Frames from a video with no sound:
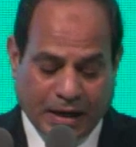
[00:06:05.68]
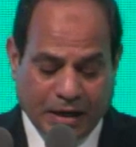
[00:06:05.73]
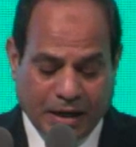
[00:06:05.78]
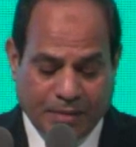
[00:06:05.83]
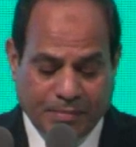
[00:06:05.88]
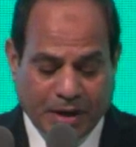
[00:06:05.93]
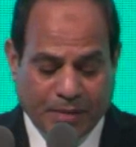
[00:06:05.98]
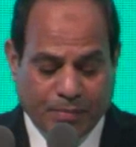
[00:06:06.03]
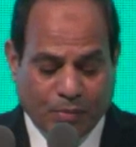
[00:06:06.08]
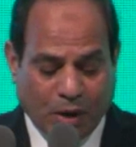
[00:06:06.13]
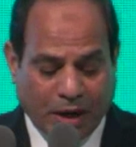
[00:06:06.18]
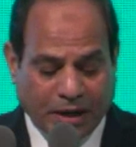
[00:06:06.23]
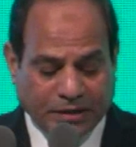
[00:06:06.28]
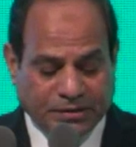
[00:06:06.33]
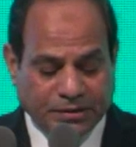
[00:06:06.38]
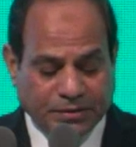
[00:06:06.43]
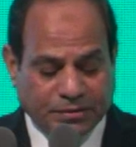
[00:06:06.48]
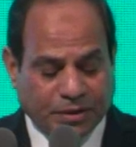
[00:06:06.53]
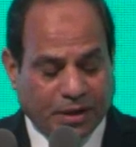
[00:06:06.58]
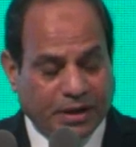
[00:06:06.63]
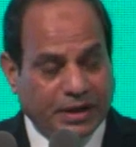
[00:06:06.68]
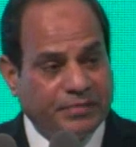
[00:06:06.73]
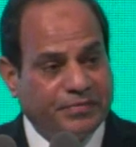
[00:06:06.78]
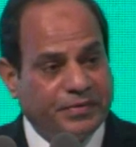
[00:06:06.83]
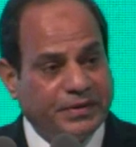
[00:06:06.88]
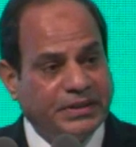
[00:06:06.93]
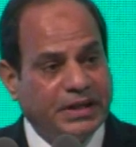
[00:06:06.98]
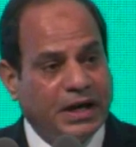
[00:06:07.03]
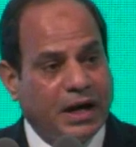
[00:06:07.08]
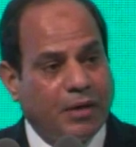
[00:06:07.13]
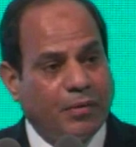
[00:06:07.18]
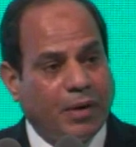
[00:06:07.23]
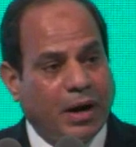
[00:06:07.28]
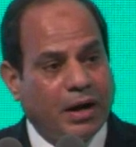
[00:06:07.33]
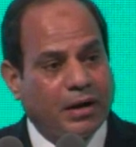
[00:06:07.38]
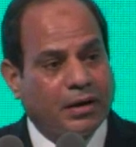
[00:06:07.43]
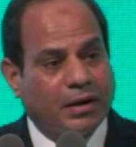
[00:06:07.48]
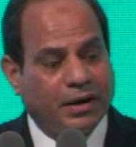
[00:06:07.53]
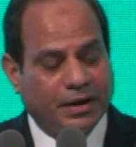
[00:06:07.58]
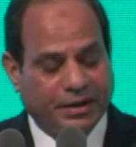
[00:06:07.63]
The failure of
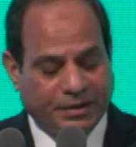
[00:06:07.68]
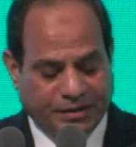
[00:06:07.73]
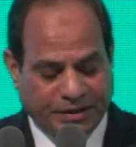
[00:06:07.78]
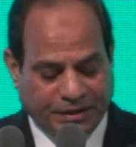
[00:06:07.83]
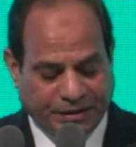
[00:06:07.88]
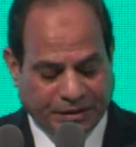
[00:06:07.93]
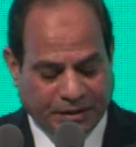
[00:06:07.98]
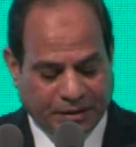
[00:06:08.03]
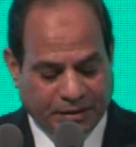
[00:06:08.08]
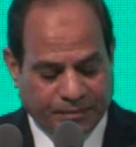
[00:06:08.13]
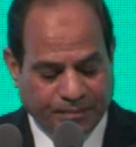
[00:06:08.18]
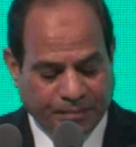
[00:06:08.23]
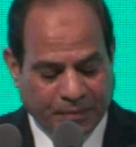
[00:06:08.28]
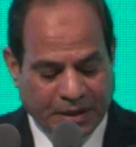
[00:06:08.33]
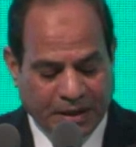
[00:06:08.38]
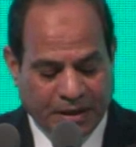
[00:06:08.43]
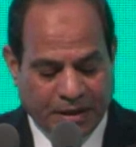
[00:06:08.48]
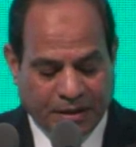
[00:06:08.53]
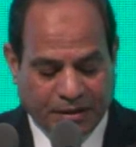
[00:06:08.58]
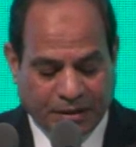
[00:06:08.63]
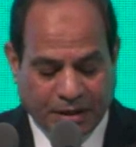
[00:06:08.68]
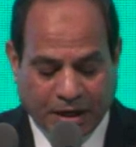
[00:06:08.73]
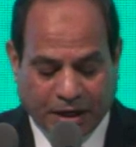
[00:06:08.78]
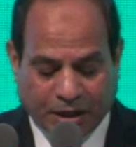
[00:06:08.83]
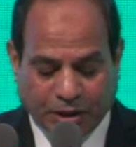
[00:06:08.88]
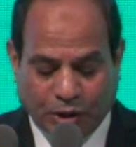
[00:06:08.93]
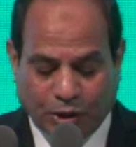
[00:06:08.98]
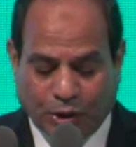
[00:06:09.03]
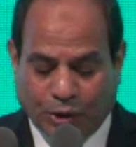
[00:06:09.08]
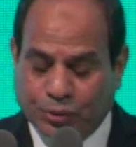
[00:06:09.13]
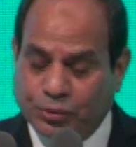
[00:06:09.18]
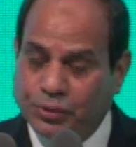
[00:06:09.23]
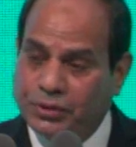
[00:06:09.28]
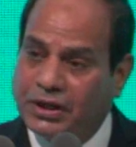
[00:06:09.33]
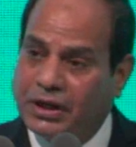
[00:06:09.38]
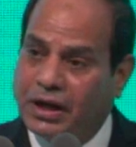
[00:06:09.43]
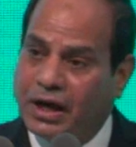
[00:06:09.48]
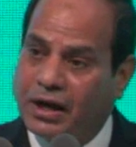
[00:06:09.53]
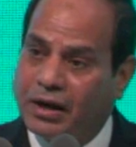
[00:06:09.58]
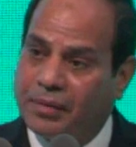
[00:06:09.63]
the bet that all of these
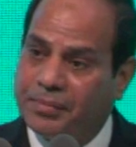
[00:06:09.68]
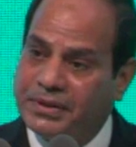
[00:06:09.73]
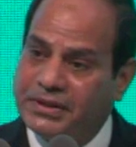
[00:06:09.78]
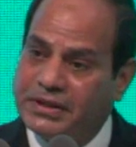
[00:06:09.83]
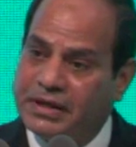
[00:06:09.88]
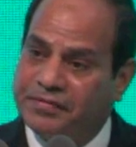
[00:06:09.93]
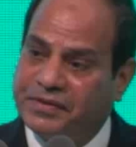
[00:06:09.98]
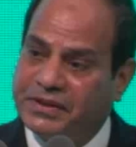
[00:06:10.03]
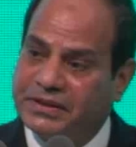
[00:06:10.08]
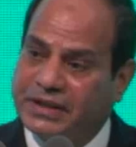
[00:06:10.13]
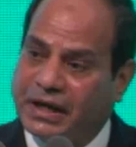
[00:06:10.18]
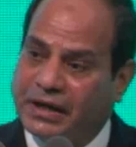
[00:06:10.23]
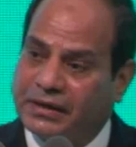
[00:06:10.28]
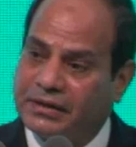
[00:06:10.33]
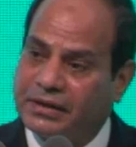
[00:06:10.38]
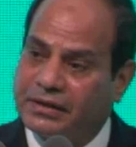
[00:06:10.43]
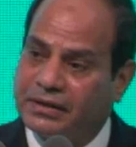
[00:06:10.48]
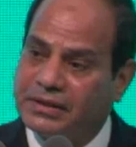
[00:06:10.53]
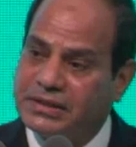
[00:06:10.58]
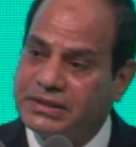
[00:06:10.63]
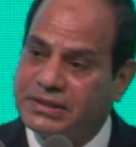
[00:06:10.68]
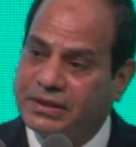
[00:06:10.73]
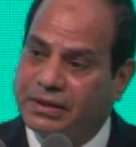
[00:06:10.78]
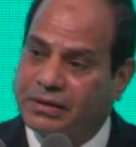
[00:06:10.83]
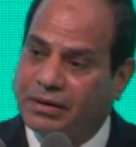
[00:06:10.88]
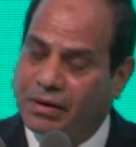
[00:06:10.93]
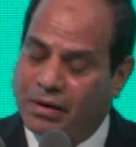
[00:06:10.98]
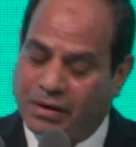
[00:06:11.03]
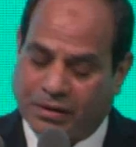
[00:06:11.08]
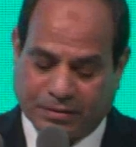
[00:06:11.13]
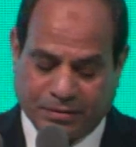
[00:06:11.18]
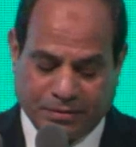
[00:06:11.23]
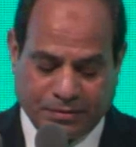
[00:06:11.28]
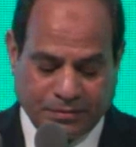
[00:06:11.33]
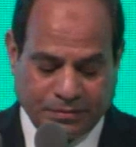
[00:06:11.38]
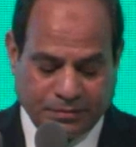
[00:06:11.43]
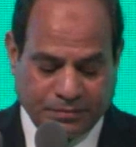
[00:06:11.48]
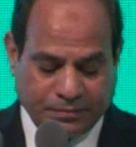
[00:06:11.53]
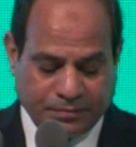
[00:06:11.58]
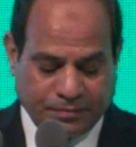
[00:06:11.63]
parties have placed on these
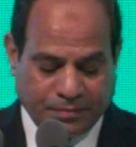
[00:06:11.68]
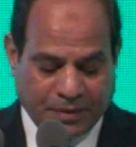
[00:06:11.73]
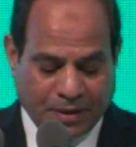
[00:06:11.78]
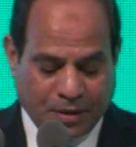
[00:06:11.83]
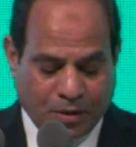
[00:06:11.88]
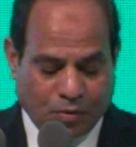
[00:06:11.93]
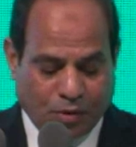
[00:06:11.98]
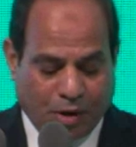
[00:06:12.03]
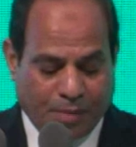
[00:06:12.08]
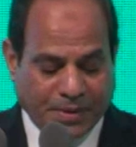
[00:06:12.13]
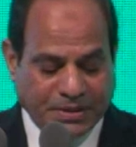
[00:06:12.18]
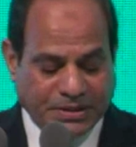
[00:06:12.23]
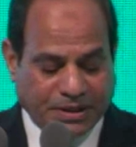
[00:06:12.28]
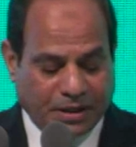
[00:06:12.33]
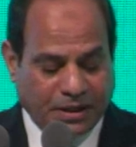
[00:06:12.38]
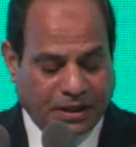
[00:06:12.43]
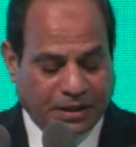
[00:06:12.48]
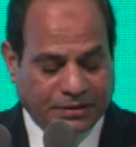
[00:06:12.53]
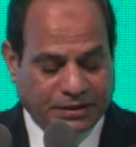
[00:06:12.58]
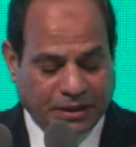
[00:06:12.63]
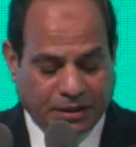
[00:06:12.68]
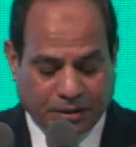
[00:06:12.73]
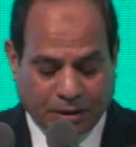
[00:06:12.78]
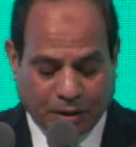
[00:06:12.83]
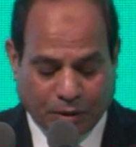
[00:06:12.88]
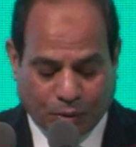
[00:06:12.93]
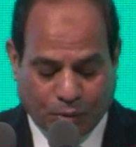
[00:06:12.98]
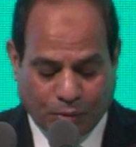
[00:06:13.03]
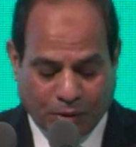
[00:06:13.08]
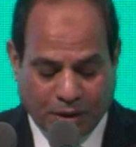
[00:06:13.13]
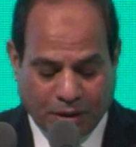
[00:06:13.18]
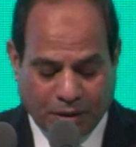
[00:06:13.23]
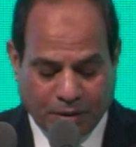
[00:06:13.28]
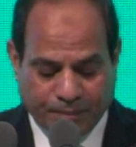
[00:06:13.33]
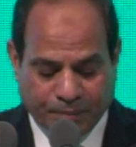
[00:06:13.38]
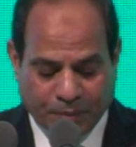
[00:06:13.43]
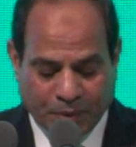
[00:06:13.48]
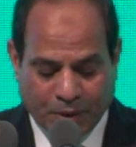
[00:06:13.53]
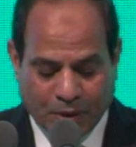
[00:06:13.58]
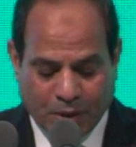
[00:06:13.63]
currents have shown
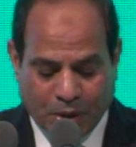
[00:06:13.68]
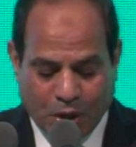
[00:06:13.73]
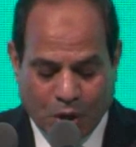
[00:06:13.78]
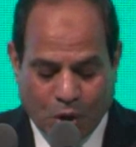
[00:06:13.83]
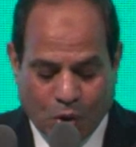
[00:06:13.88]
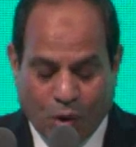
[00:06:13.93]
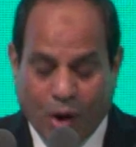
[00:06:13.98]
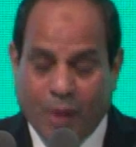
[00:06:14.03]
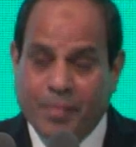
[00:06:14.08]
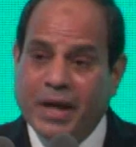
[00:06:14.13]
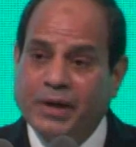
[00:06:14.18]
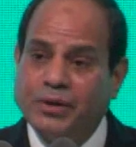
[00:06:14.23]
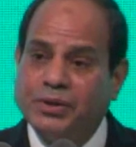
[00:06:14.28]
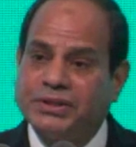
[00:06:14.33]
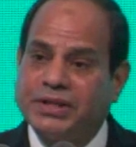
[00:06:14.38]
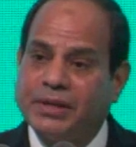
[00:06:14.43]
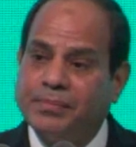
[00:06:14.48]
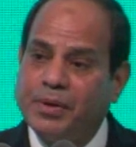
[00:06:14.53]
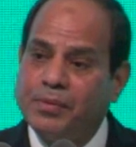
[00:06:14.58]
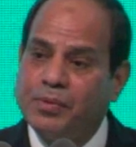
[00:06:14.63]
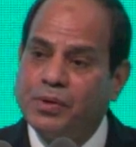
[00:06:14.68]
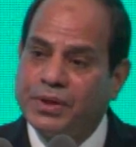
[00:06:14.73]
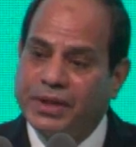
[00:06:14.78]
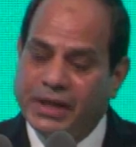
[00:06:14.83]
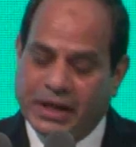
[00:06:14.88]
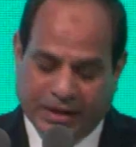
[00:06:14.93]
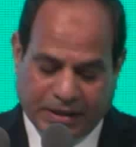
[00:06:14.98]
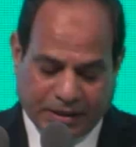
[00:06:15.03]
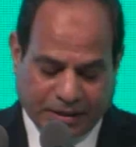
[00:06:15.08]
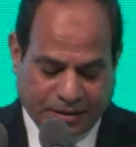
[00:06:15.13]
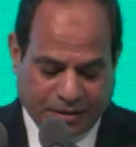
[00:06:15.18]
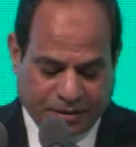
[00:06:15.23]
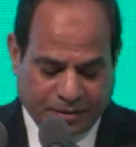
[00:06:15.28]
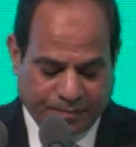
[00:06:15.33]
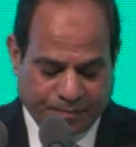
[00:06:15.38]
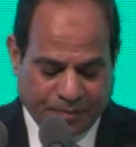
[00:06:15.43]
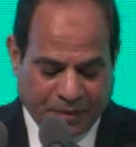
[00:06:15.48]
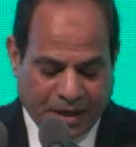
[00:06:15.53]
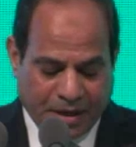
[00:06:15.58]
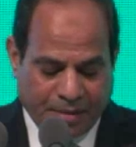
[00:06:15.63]
that these powers are not
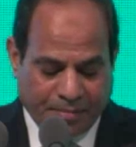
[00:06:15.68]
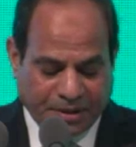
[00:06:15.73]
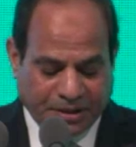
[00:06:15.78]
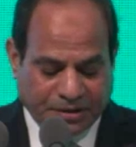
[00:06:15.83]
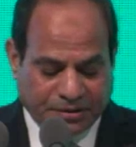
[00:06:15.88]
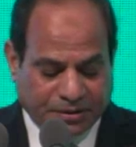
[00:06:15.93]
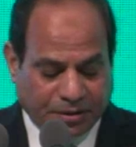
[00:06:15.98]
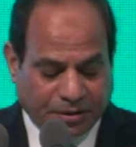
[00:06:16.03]
capable of